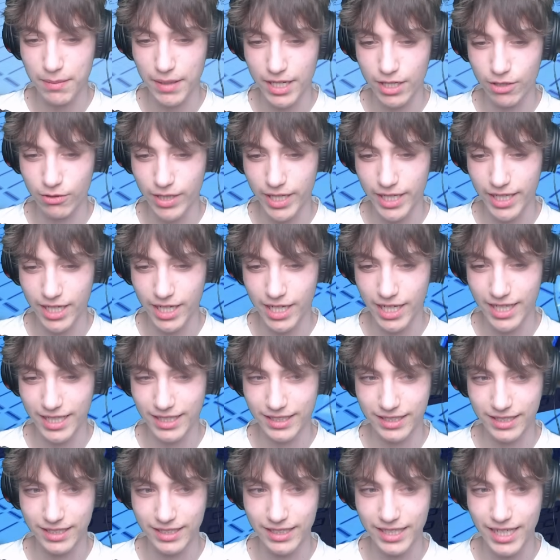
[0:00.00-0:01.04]
by the way,
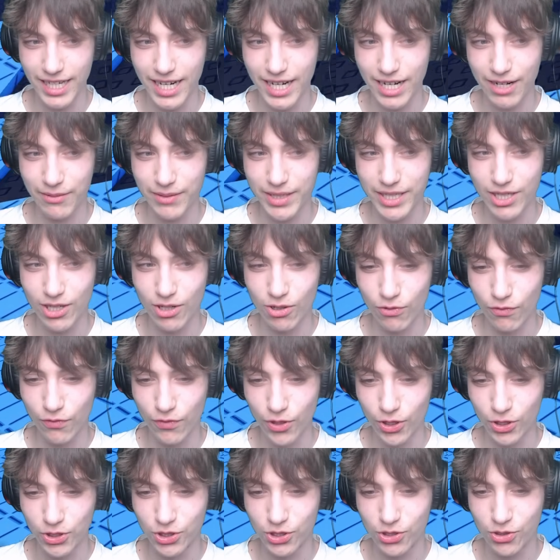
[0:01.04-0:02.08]
guys. There we go,
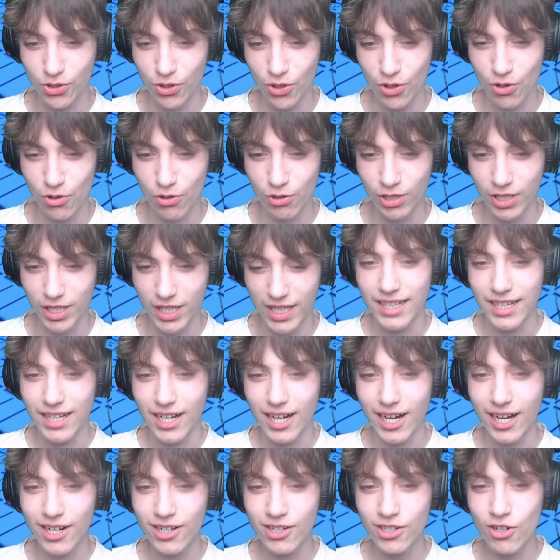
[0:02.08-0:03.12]
flush troll.
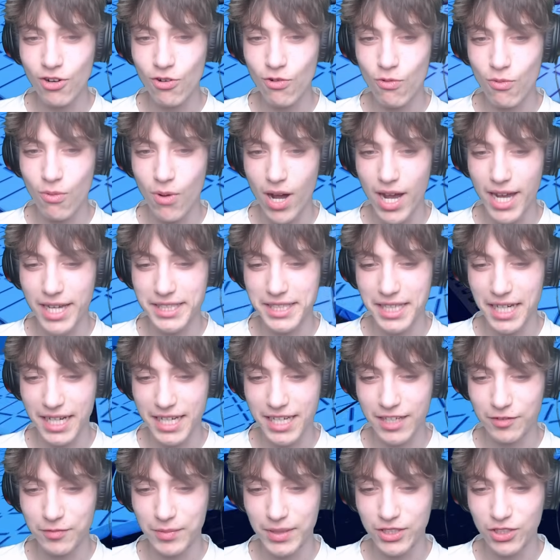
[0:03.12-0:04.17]
I don't know why
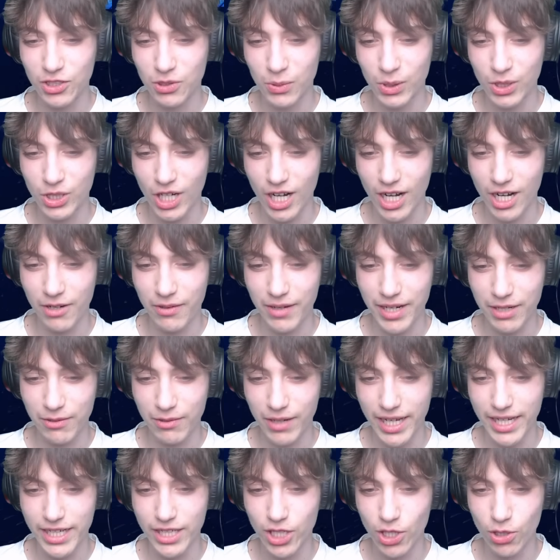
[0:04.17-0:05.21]
that gives me so much heart rate
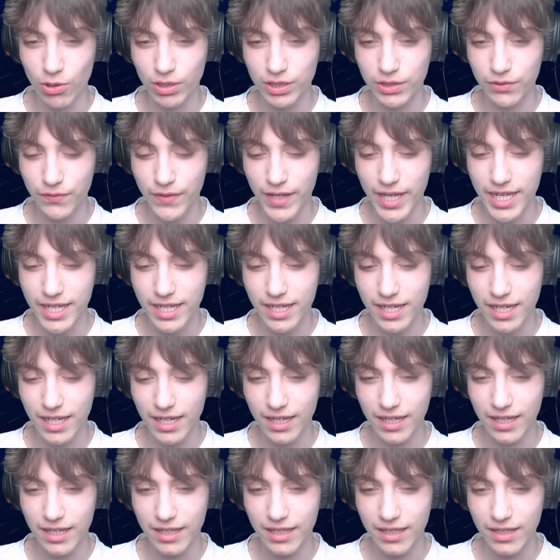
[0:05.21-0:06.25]
when I know it's fake.
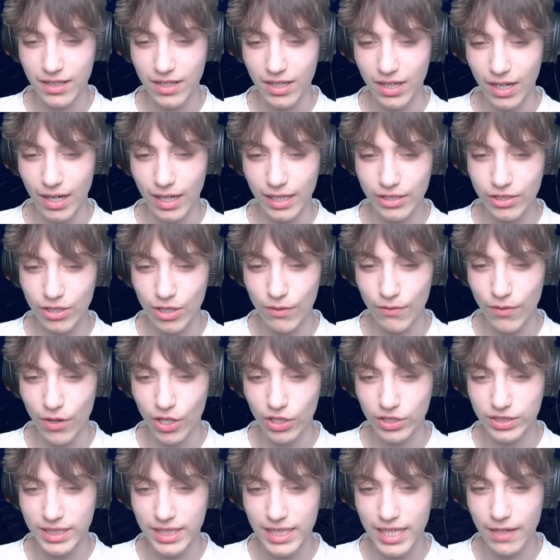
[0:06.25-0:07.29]
I should have
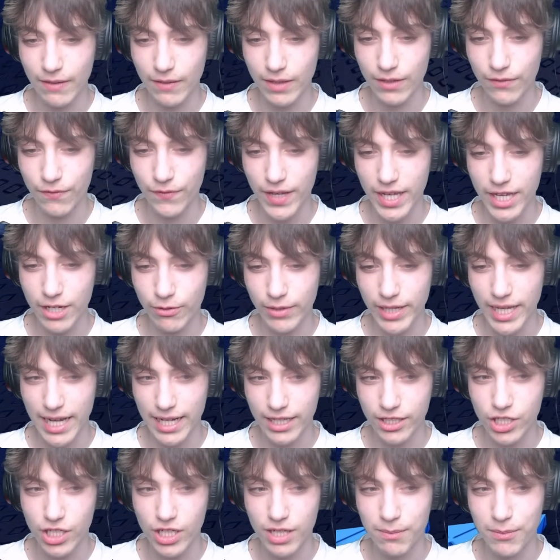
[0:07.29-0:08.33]
honestly given a fake
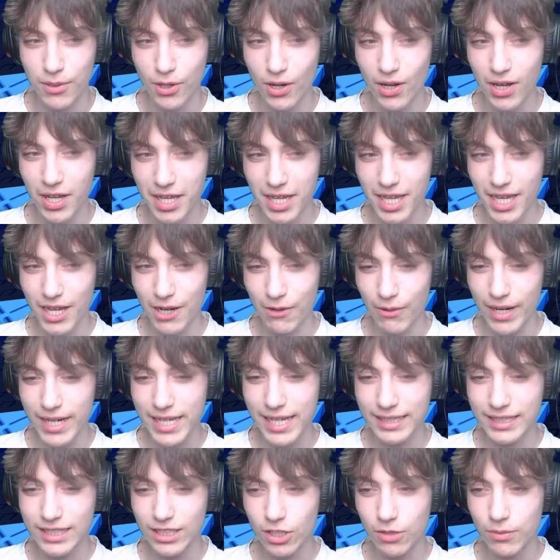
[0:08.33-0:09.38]
reaction, but when I
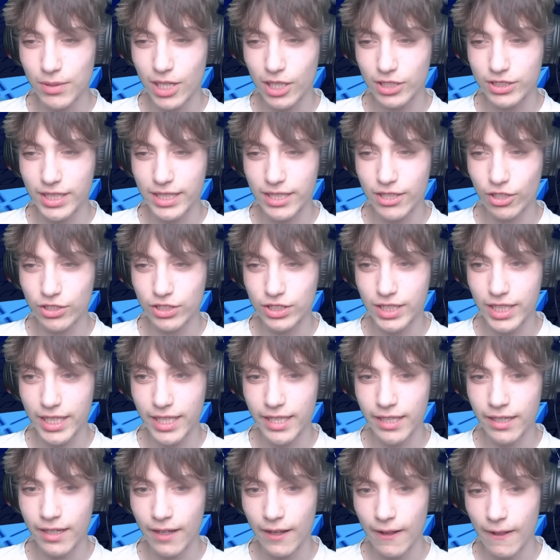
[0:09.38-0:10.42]
get the new Velocity
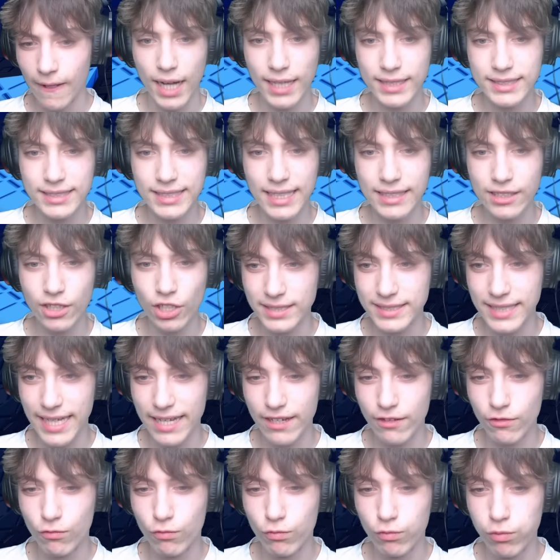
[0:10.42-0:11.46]
cutscene, I'd say there's
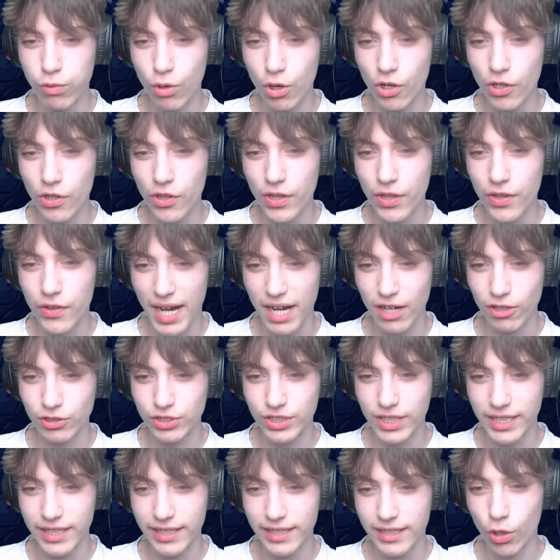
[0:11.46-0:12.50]
a
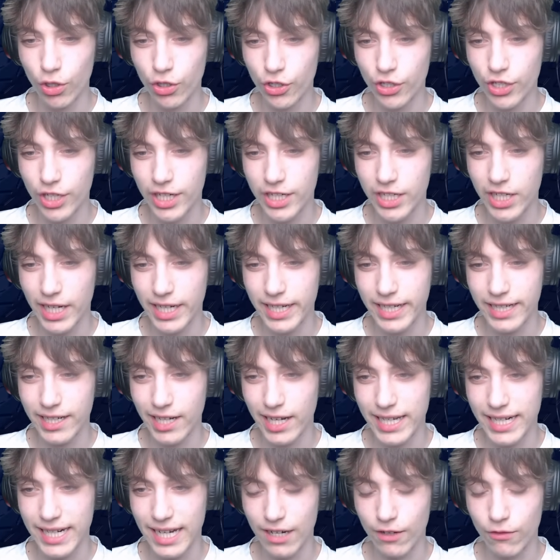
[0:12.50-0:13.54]

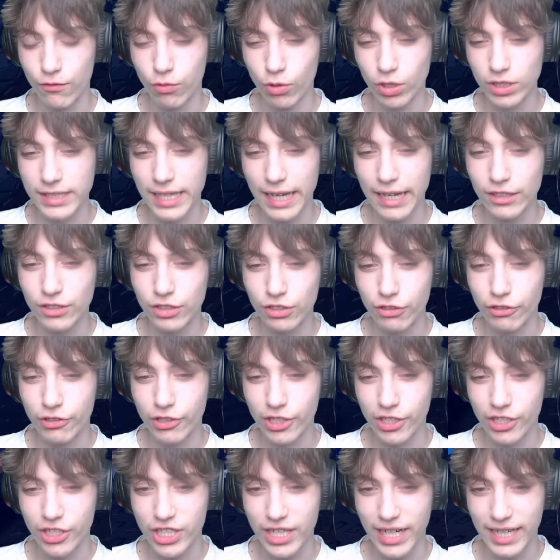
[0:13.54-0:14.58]
1,199 out of
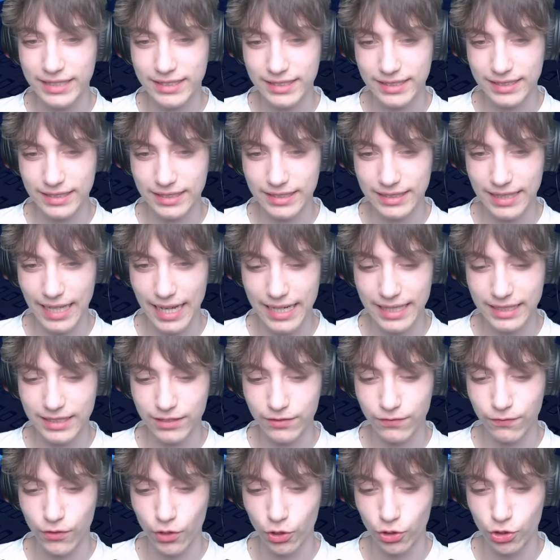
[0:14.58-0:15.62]
1,200 chance that
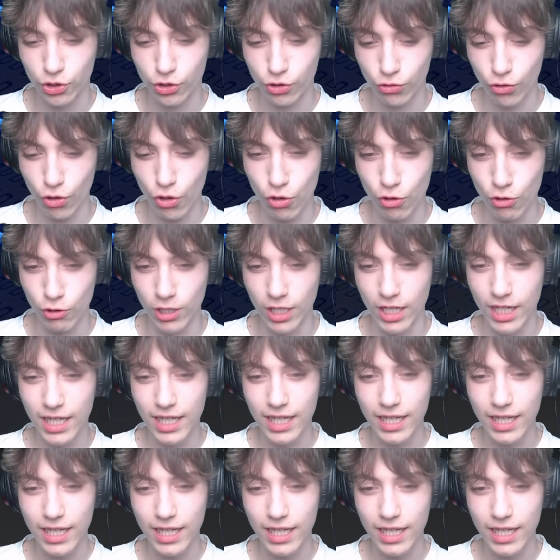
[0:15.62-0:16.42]
it's flush troll.